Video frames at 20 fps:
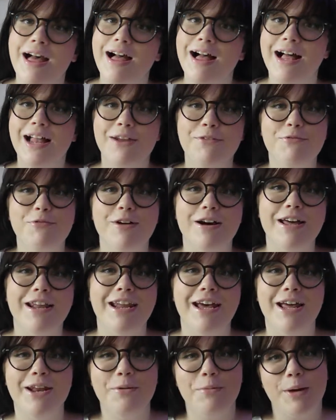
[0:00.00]
Hello
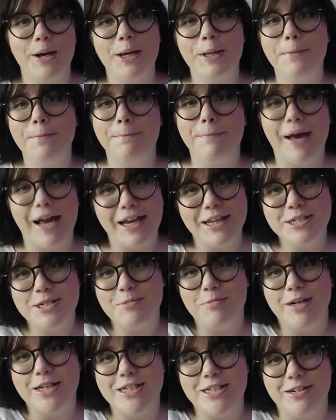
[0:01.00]
everyone and welcome back
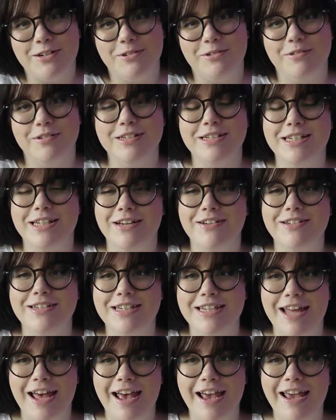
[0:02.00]
to my channel. So
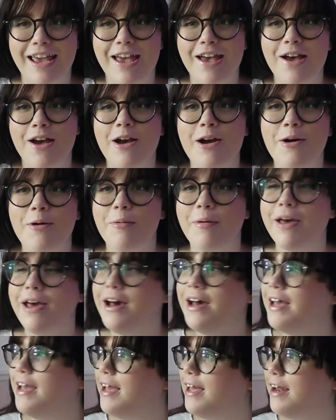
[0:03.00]
today we
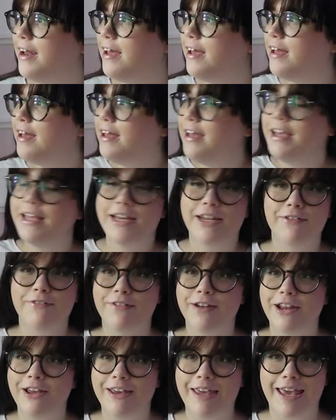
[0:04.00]
are in a
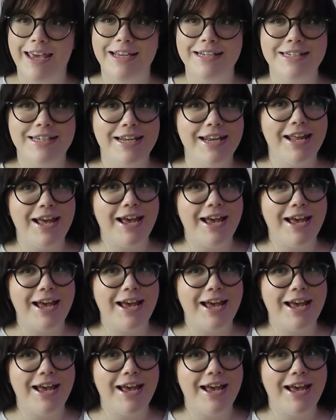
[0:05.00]
different location